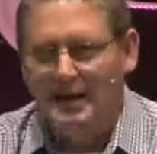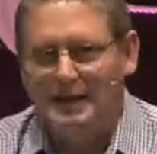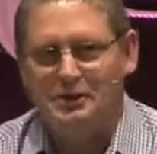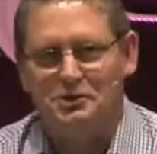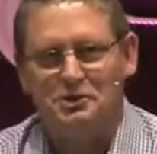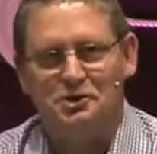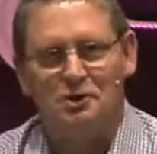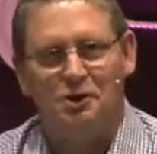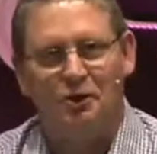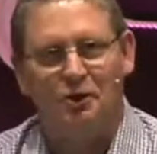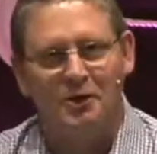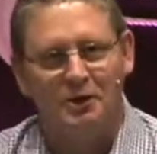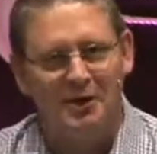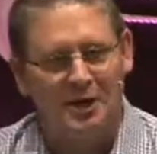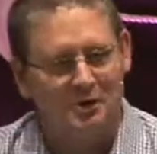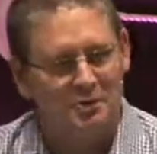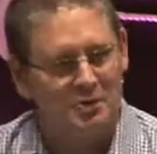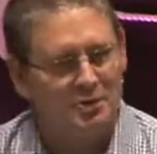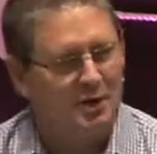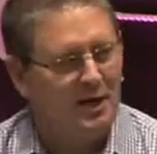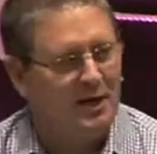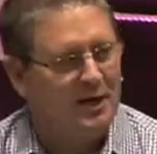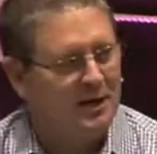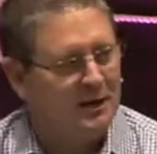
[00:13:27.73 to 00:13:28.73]
And so
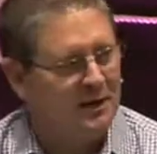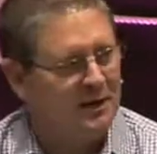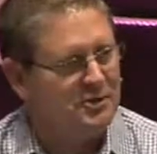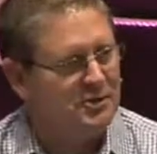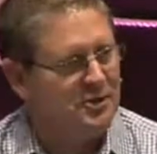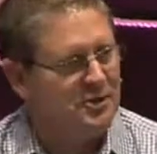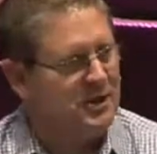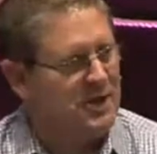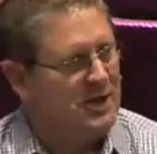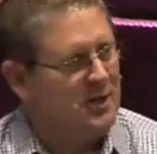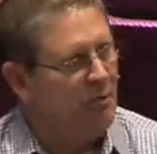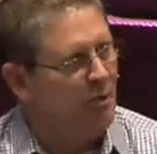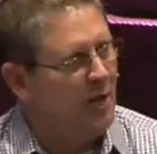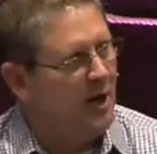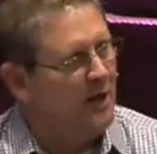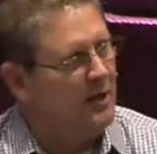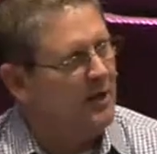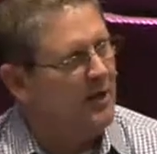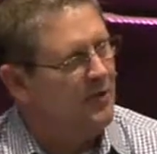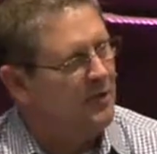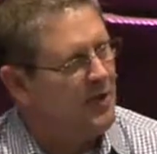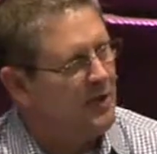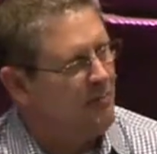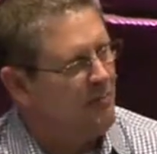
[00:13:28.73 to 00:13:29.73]
let's, let's see
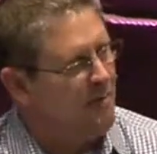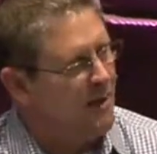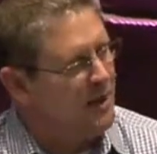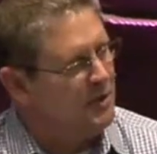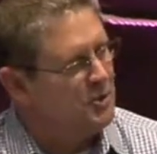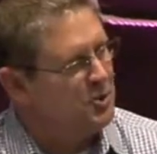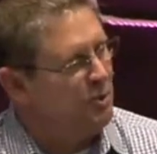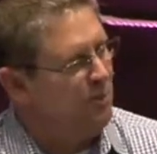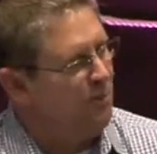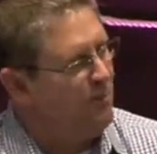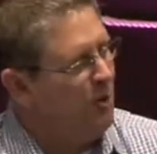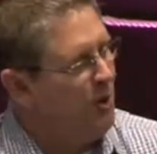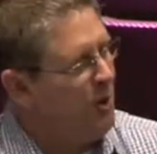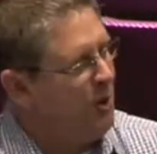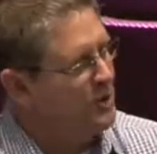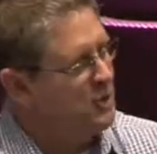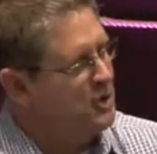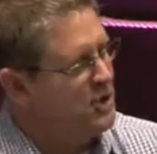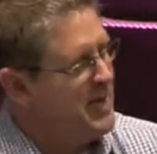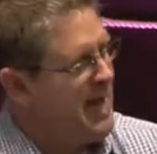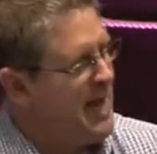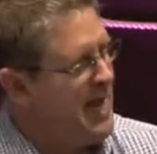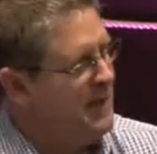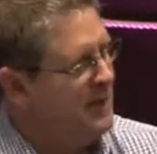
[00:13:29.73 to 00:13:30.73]
what the Apostle Paul
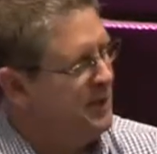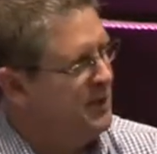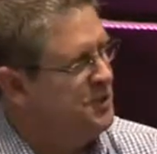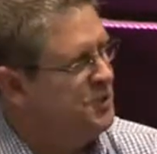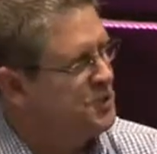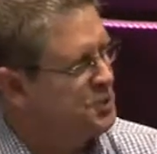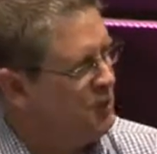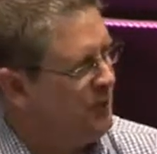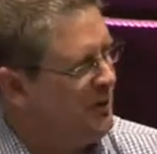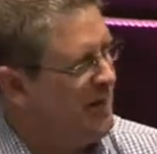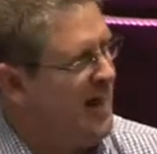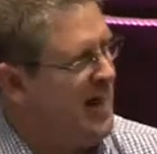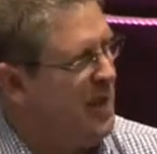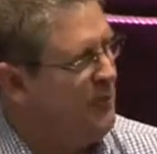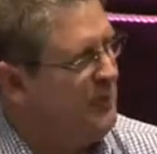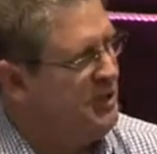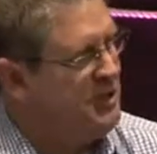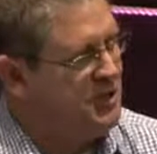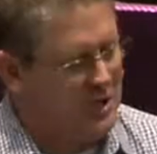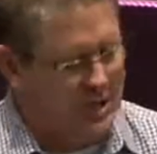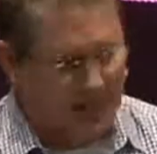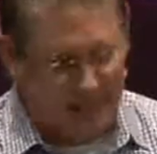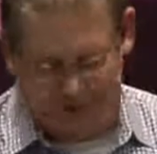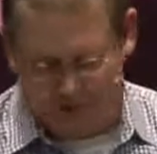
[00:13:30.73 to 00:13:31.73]
challenged or how
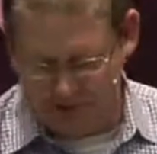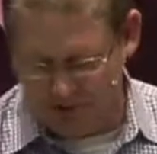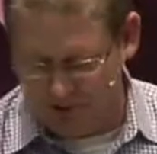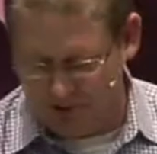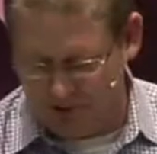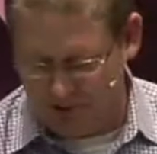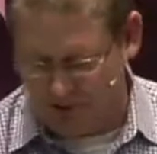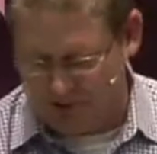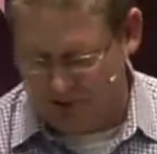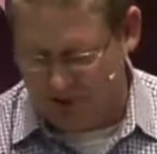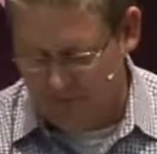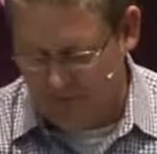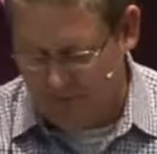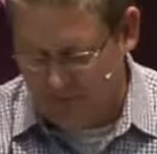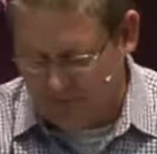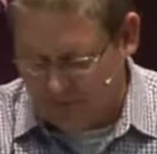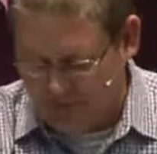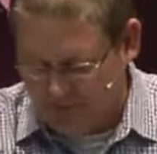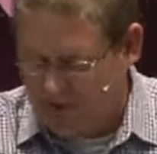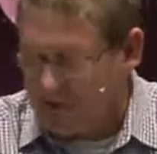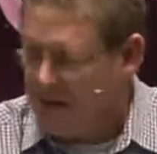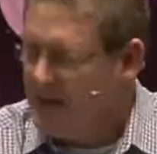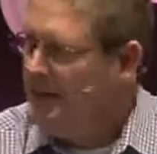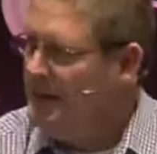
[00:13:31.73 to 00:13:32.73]
he challenged the
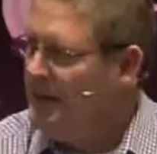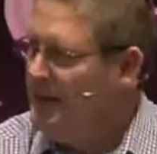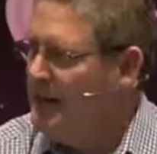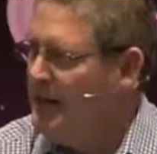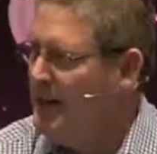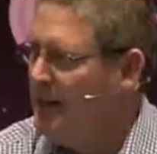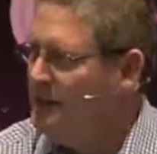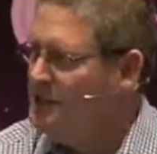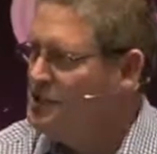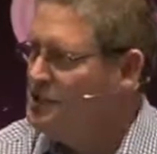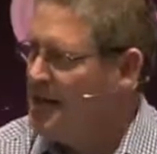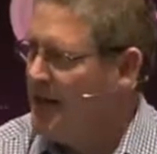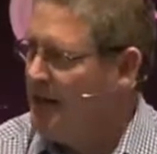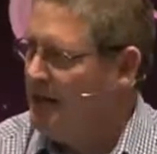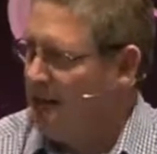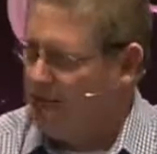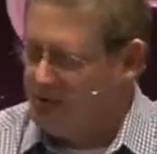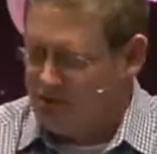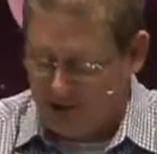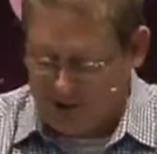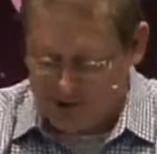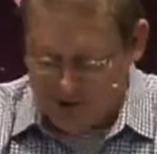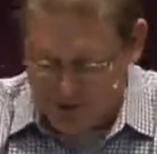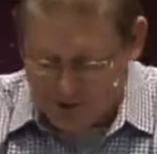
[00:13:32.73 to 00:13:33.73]
Corinthians and how he
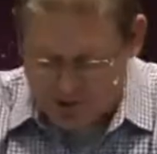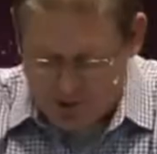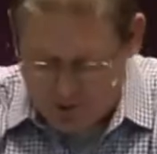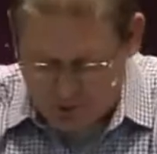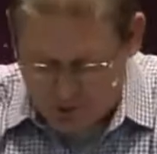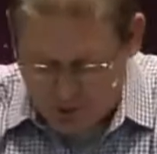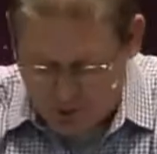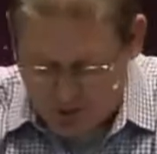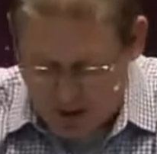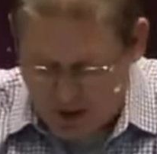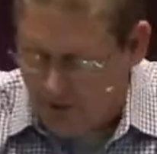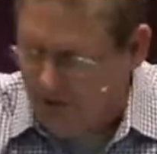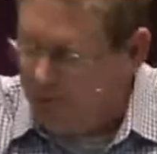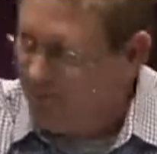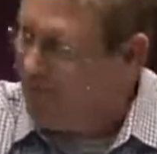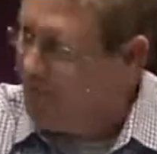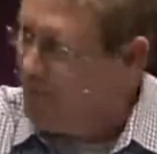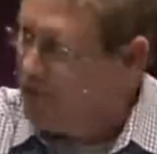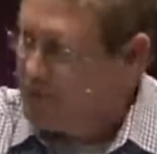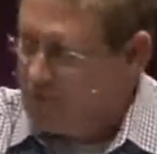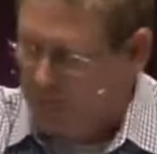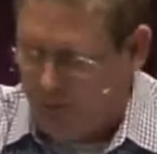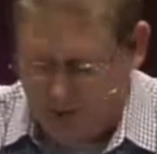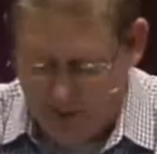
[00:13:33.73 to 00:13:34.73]
challenges us as well. The
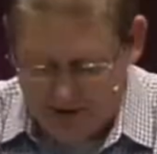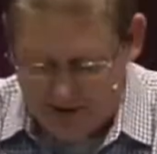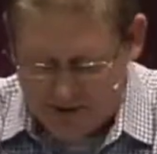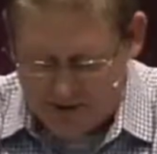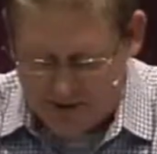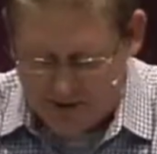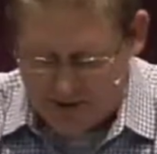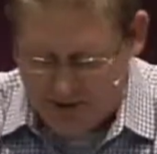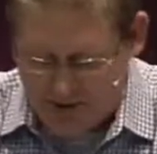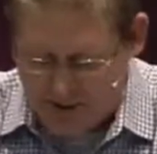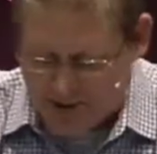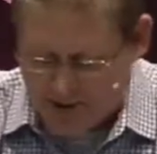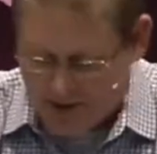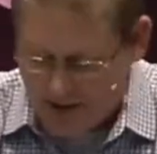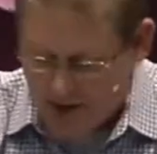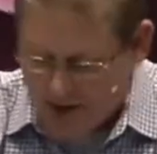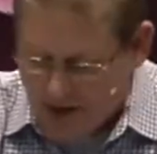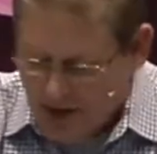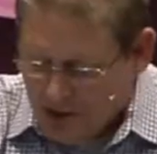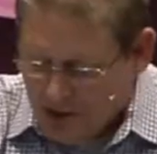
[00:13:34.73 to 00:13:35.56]
first point is this